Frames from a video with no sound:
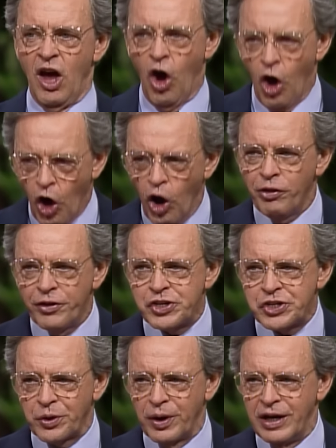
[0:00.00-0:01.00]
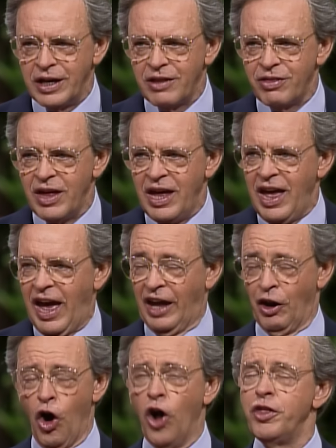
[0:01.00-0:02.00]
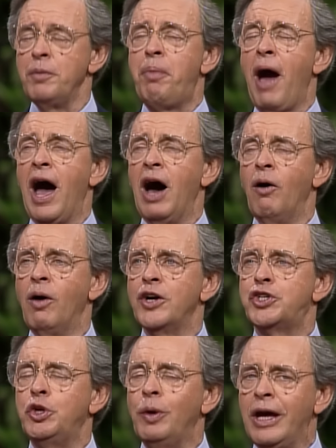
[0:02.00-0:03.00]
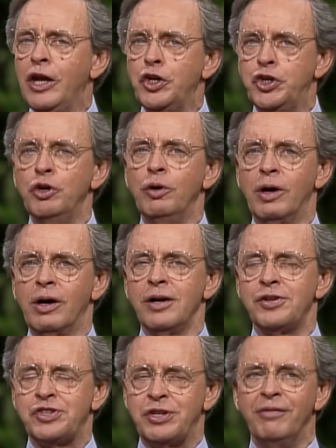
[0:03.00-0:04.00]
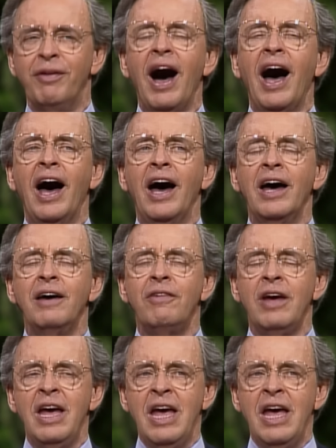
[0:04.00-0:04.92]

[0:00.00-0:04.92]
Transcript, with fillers: all the strength and all the power to endure, survive,